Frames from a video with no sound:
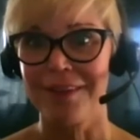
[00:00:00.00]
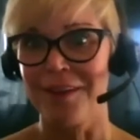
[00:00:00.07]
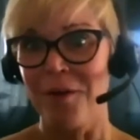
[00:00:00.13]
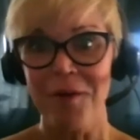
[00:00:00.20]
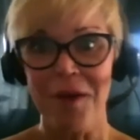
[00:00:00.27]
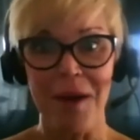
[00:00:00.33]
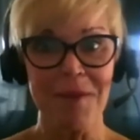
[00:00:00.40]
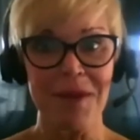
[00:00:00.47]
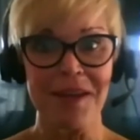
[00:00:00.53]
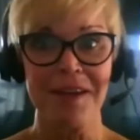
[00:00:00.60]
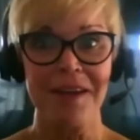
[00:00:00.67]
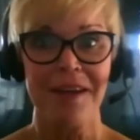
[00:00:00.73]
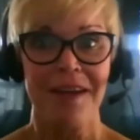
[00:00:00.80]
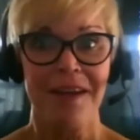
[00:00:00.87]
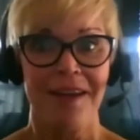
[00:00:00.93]
I mean,
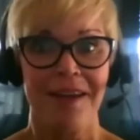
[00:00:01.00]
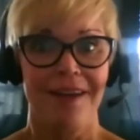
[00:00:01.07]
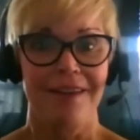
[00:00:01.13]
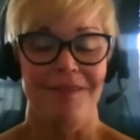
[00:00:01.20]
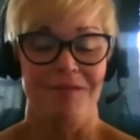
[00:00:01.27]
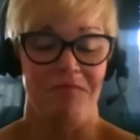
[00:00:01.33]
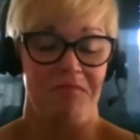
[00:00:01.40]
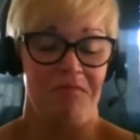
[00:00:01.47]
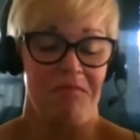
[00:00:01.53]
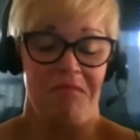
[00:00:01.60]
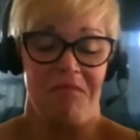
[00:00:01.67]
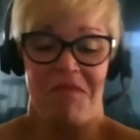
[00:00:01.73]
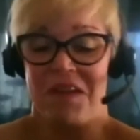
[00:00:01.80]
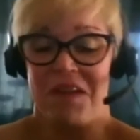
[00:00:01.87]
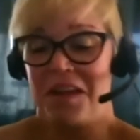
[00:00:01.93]

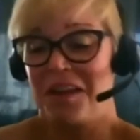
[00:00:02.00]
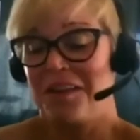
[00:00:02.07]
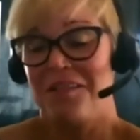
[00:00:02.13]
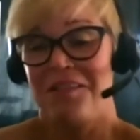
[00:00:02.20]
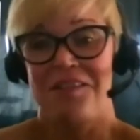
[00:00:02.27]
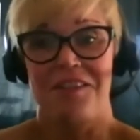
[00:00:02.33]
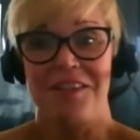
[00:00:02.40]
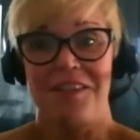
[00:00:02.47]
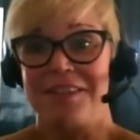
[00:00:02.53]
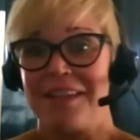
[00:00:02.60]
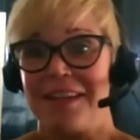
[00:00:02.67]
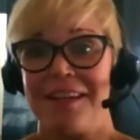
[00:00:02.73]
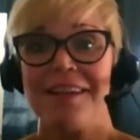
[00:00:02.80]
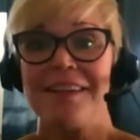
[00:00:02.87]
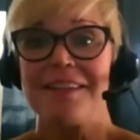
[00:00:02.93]
it just
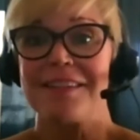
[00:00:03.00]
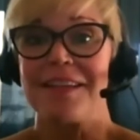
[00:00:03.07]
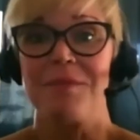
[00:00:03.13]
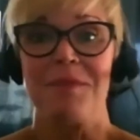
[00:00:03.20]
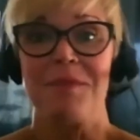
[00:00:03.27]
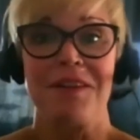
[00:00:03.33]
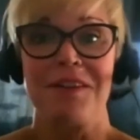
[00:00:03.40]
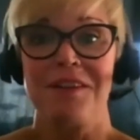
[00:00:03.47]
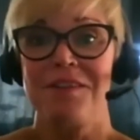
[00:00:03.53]
is. I mean, you